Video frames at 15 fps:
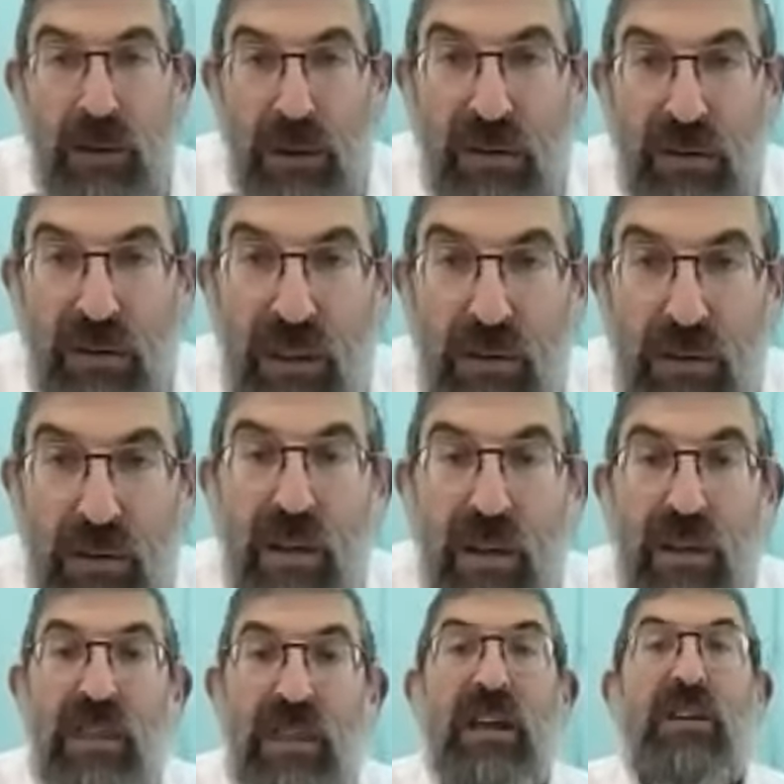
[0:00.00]
is because if you
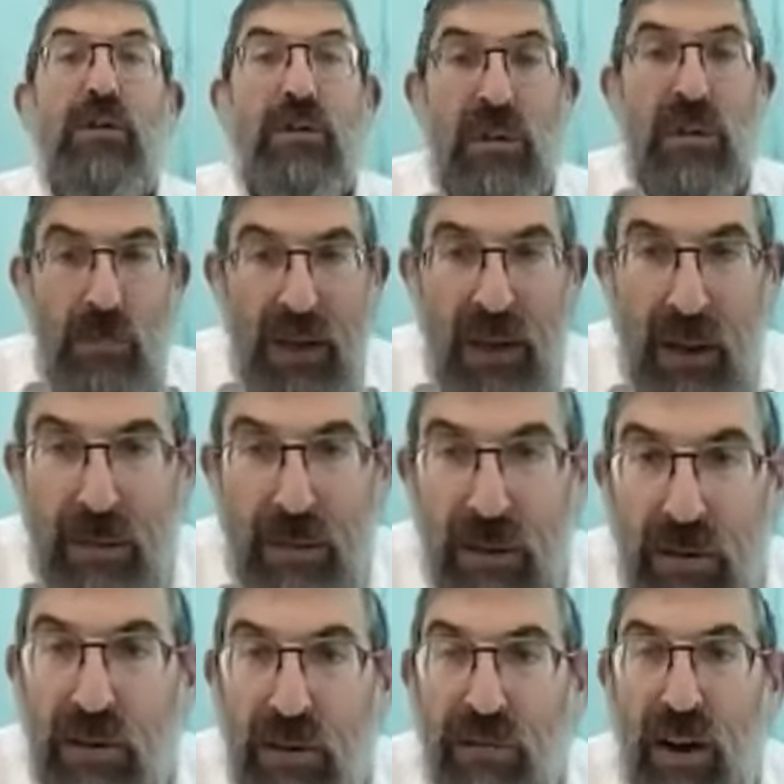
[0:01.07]
use the thick tooth, you
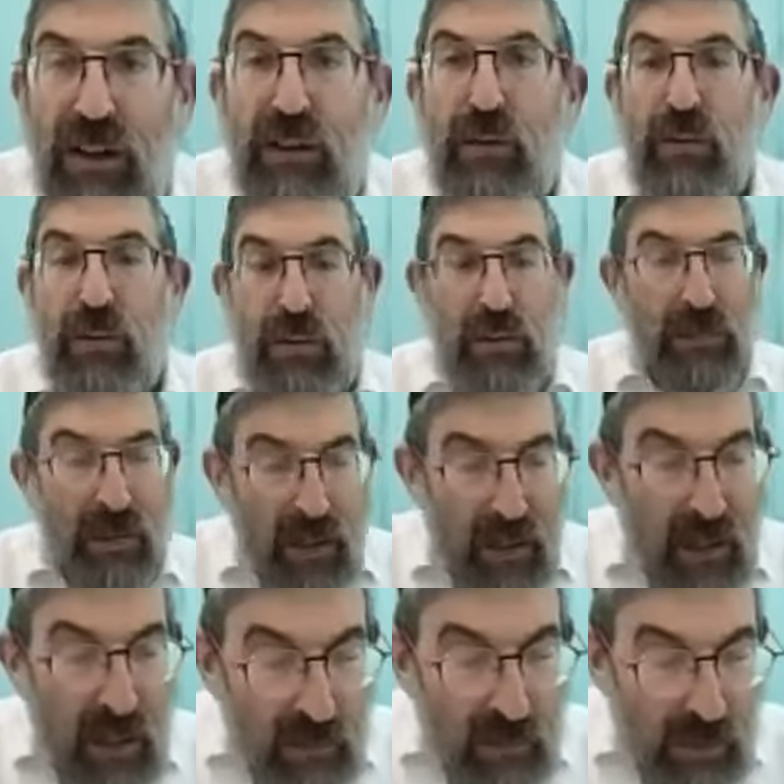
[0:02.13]
may come to use the fine
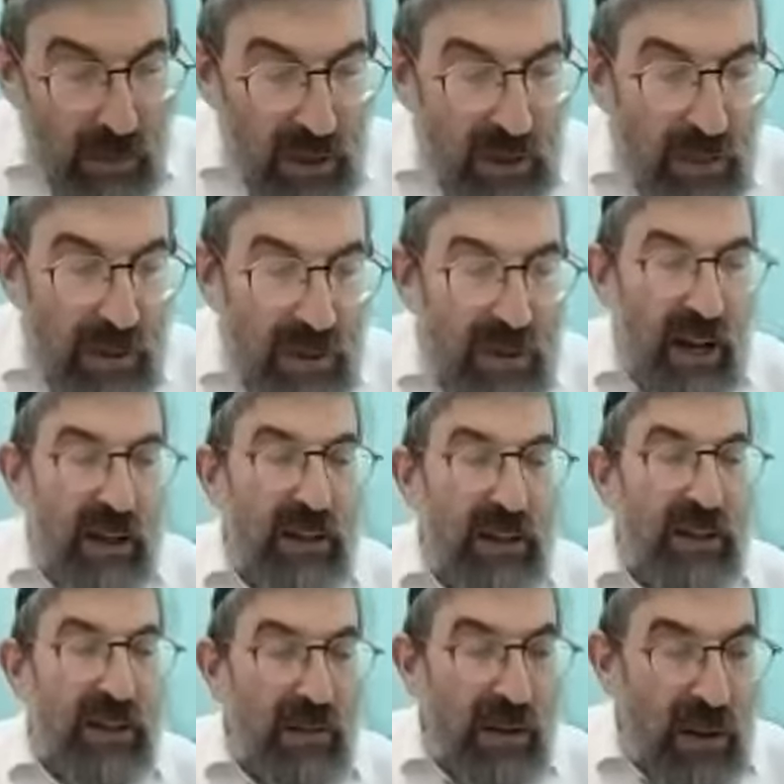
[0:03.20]
tooth. He also
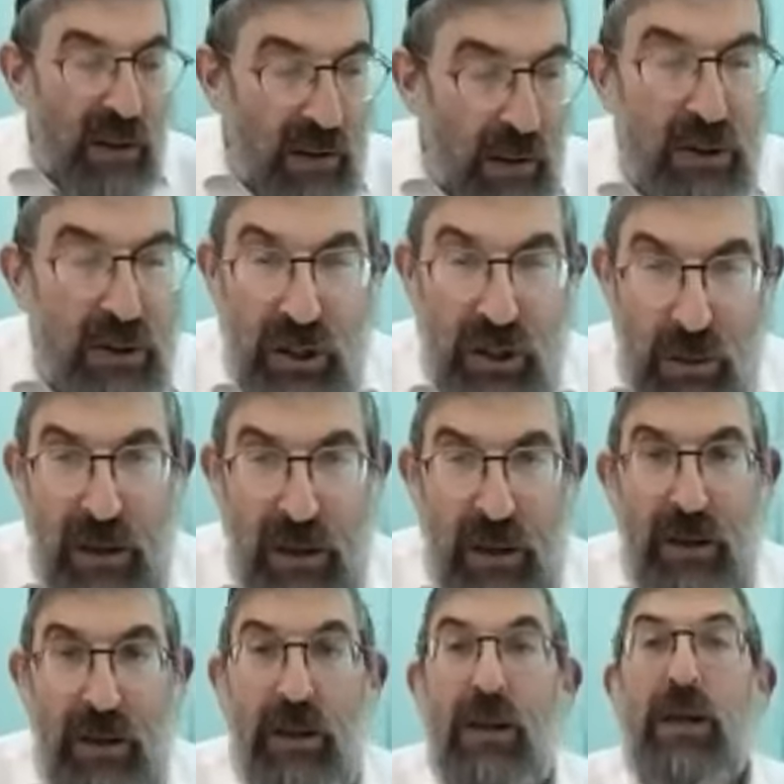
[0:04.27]
feels like Reb
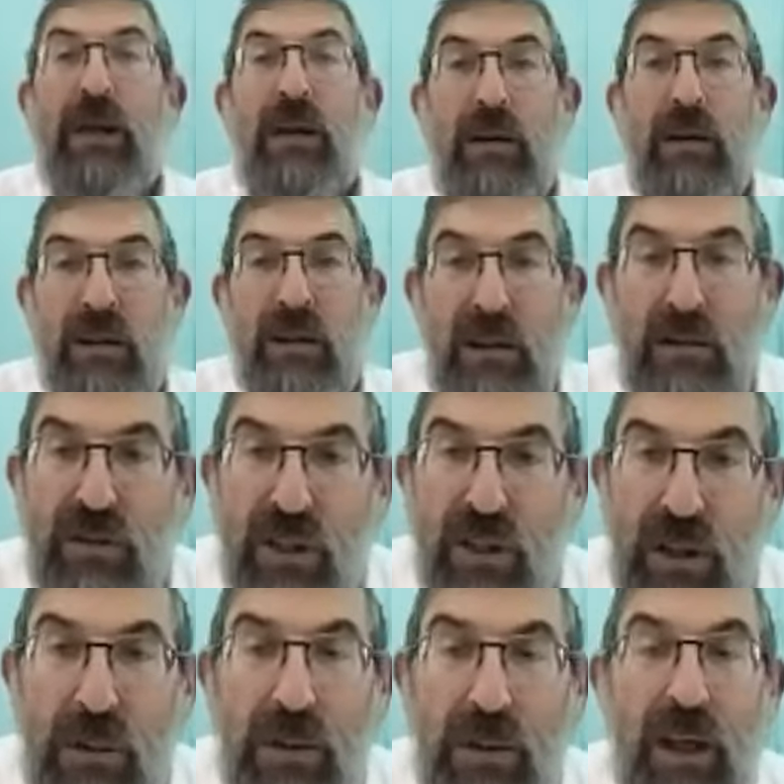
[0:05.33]
Shimon,
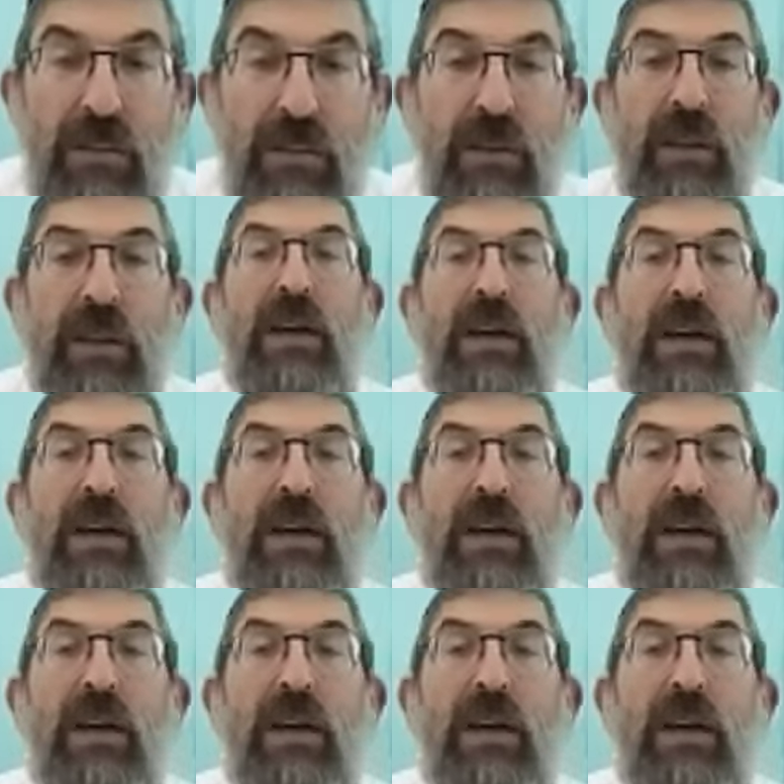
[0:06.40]
that if you're